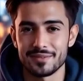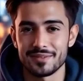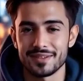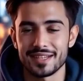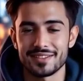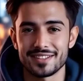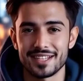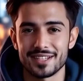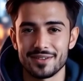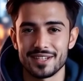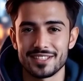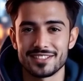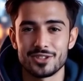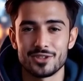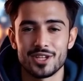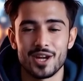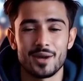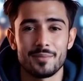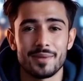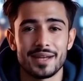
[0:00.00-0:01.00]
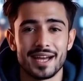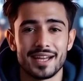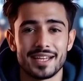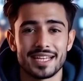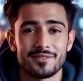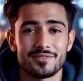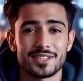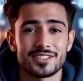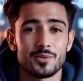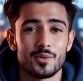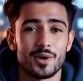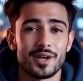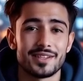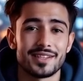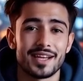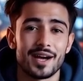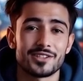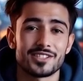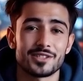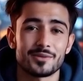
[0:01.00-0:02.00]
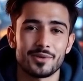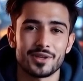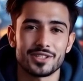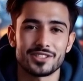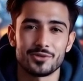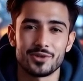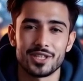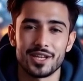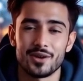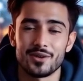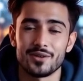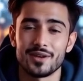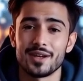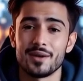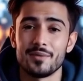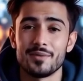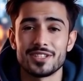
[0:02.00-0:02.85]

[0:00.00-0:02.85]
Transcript: It then lets you copy any of its 1,000 plus real,